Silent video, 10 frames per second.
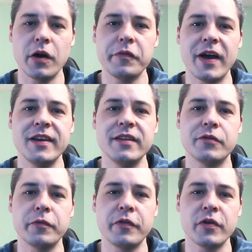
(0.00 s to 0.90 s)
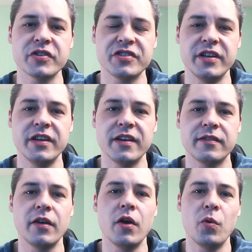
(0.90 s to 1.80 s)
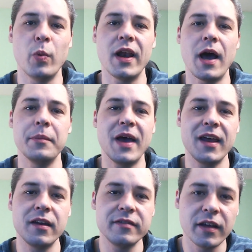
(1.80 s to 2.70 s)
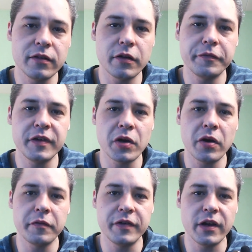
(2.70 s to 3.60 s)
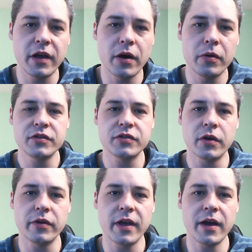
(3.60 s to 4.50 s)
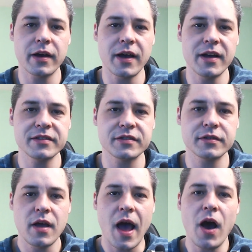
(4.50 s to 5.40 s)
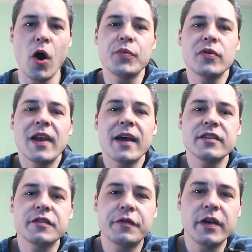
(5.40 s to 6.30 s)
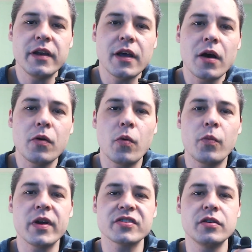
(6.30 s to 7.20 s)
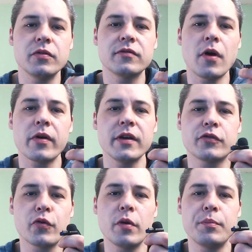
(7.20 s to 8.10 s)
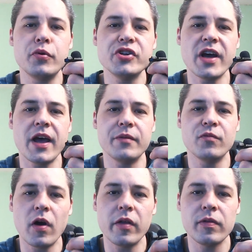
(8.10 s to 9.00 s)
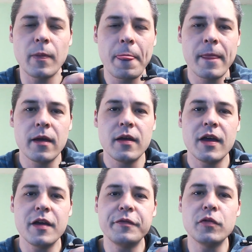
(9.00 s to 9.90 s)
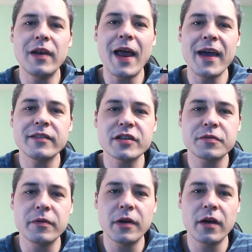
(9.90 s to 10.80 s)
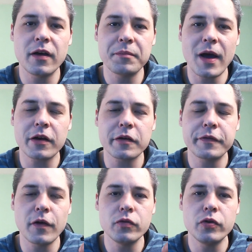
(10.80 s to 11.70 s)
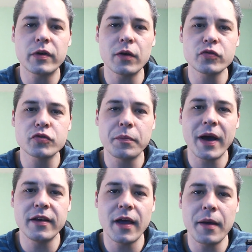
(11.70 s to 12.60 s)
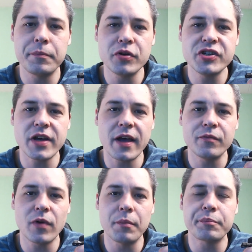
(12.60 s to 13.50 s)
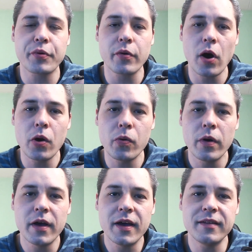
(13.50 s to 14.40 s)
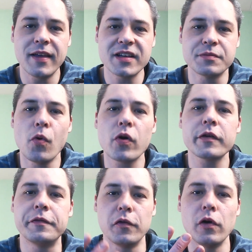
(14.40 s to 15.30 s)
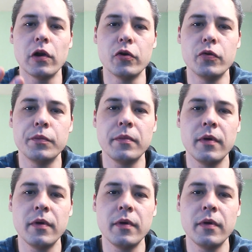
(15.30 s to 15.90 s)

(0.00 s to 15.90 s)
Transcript: I need to first see it when I'm editing the video. So yeah guys, I hope you like this video. We are still talking through the Boya M1. If you like this microphone, you can also buy the Boya M1 Pro. It has more volume,